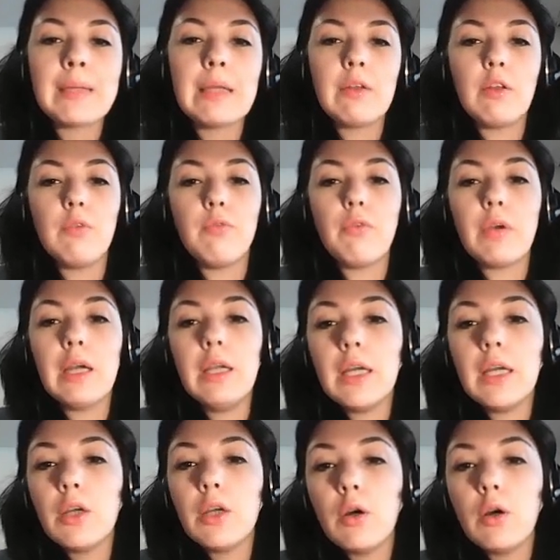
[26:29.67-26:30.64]
that
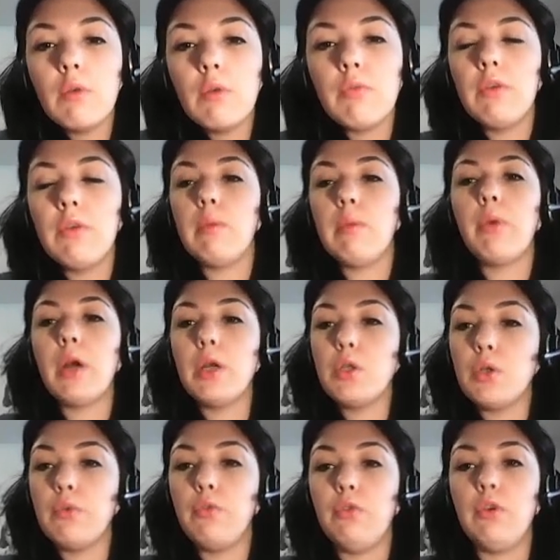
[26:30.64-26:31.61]
phrenic nerve is a
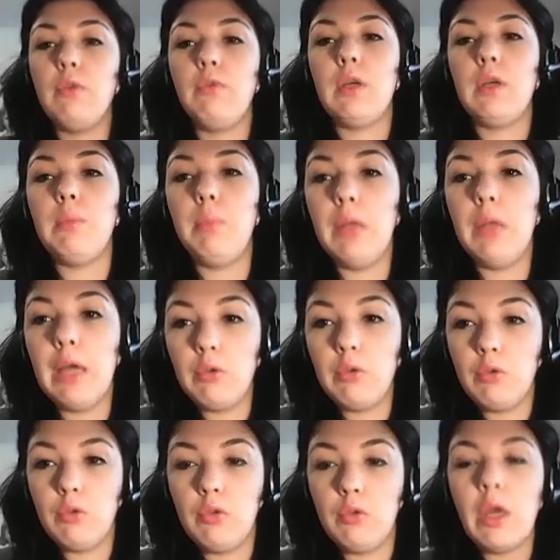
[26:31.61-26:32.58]
branch of cervical
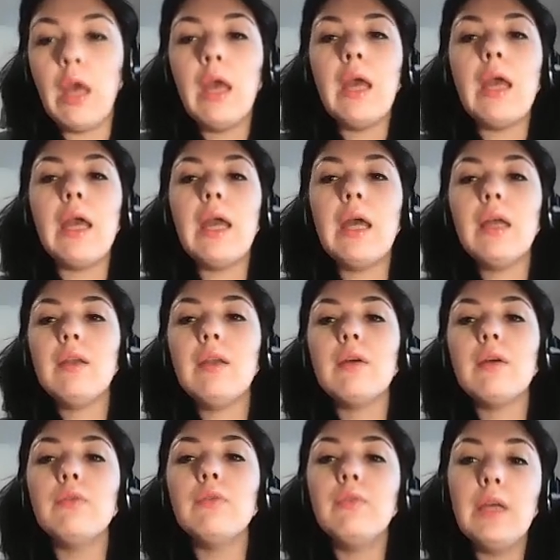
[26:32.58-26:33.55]
plexus. And
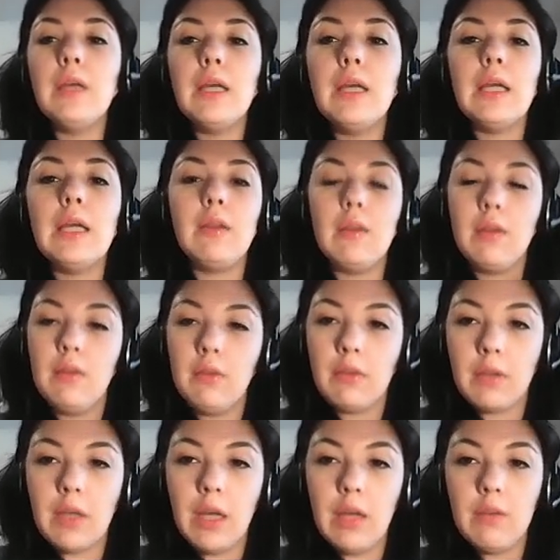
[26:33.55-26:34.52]
we, in
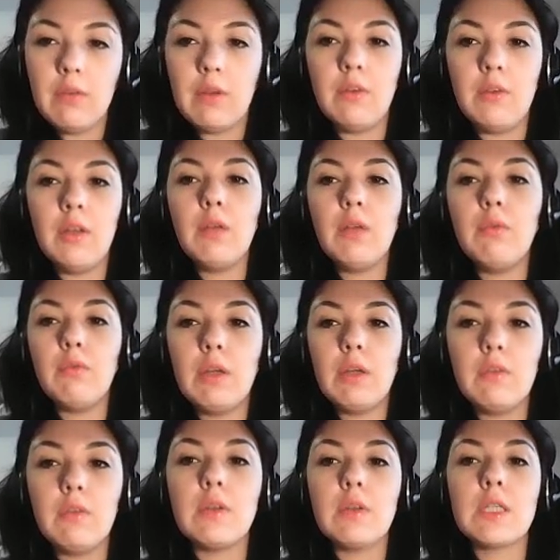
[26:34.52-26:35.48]
this case, deal
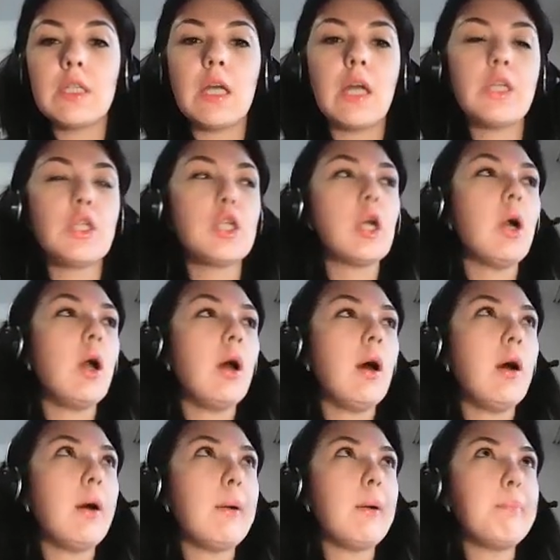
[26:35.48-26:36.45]
with such
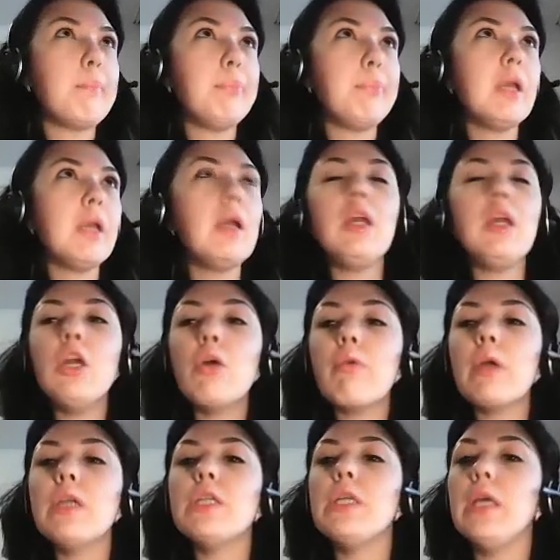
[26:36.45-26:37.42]

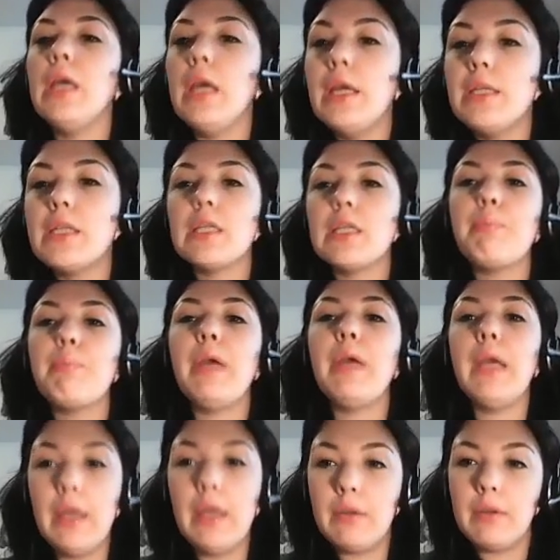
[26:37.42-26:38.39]
irradiated
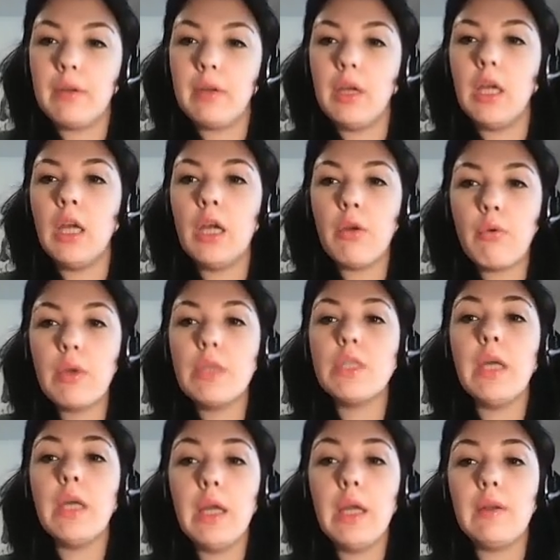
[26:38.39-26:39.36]
pain.
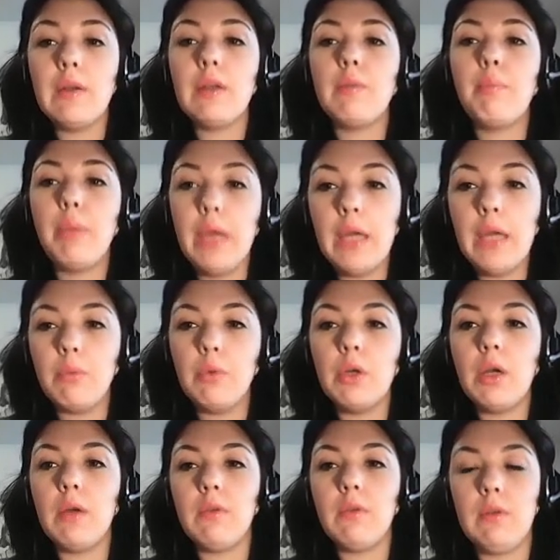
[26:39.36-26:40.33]
Irradiated pain,
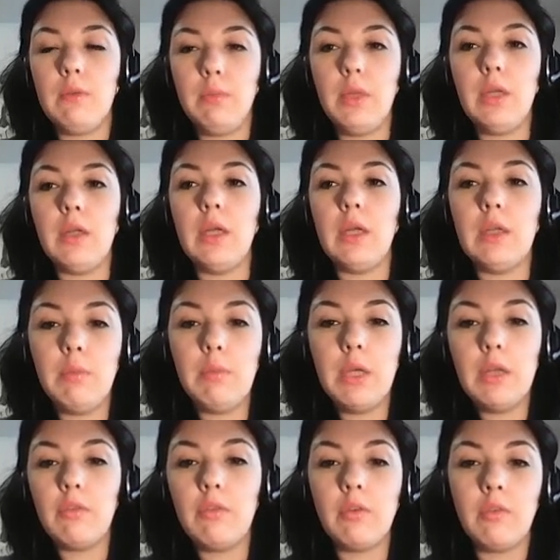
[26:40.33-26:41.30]
what does it mean? It
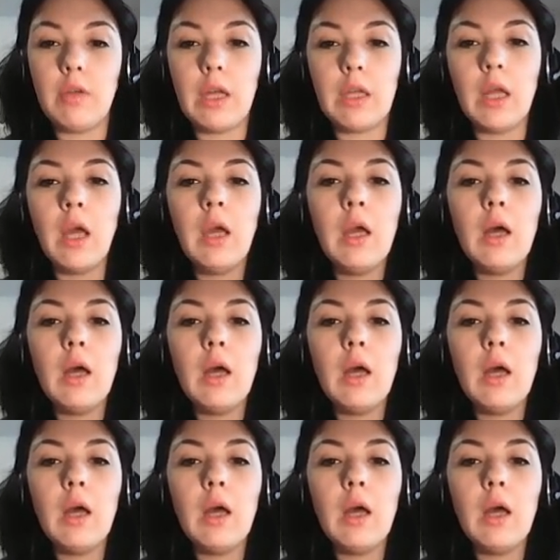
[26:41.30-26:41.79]
means that,